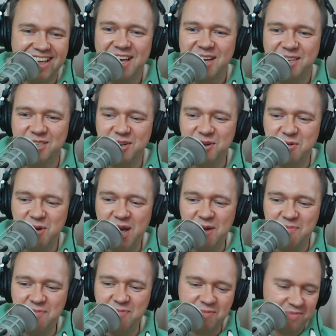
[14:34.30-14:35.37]

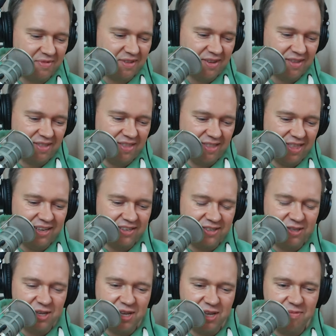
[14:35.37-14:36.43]
So that's
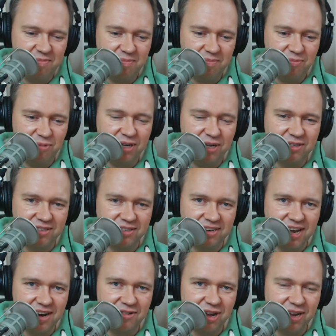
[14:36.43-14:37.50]
the present,
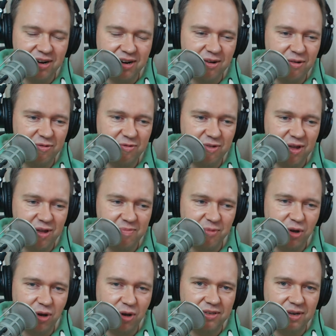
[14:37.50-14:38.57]
I reckon, of
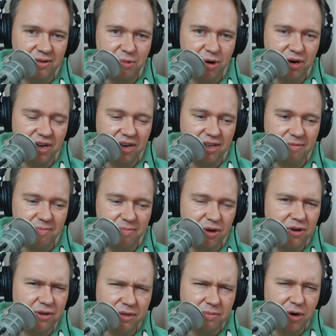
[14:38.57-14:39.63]
content marketing. But
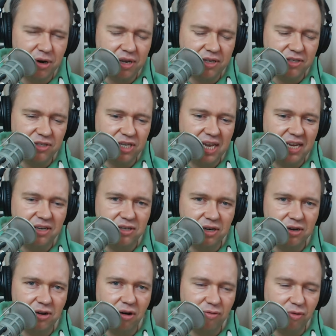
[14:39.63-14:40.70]
content marketing's changed
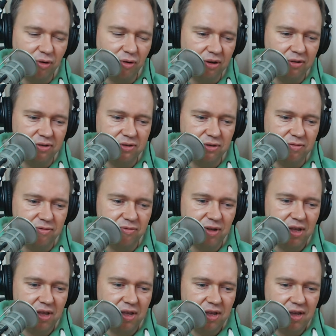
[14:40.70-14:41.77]
an awful lot. You've
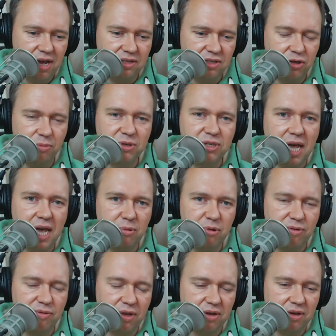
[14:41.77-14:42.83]
had so much happen
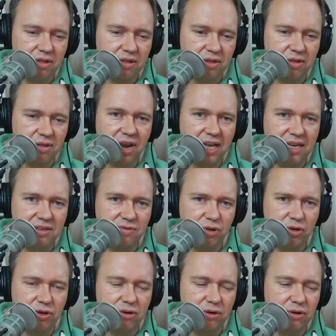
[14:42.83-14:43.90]
over the last few
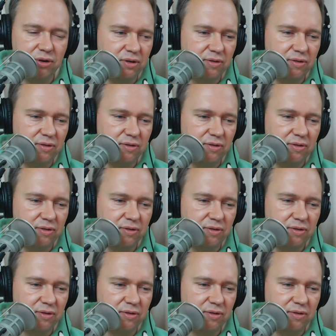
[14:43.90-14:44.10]
years.